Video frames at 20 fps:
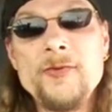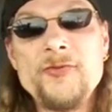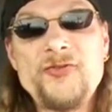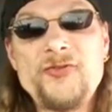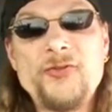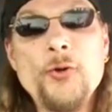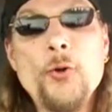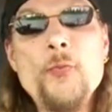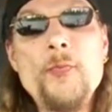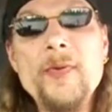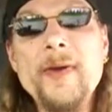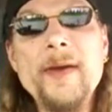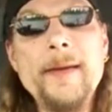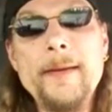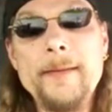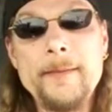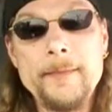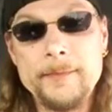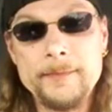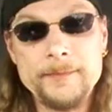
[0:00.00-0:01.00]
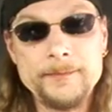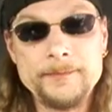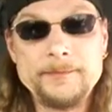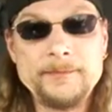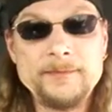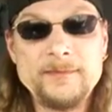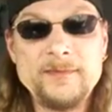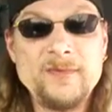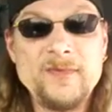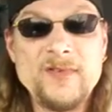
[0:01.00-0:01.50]
stupid.
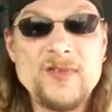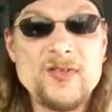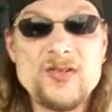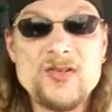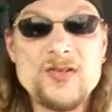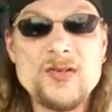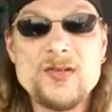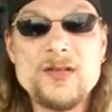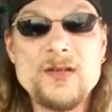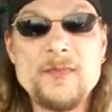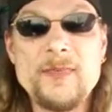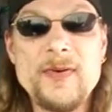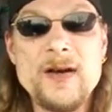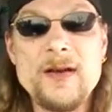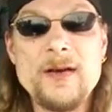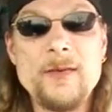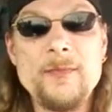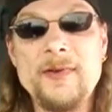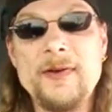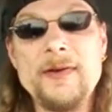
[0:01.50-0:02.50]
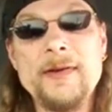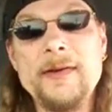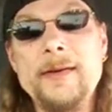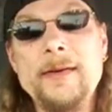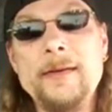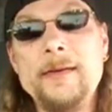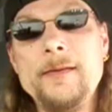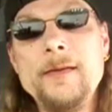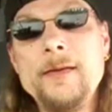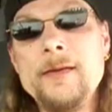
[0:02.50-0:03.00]
It's just the bottom
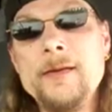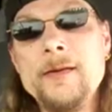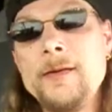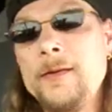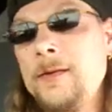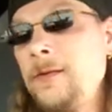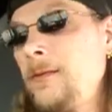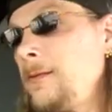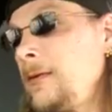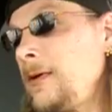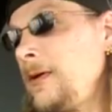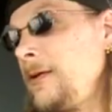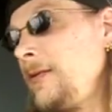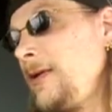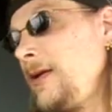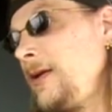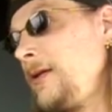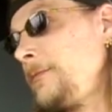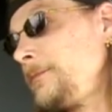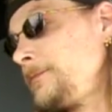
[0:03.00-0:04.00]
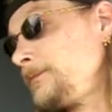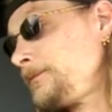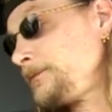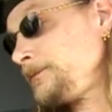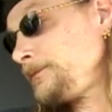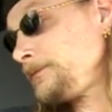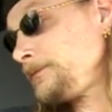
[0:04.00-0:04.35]
line. You know, I mean,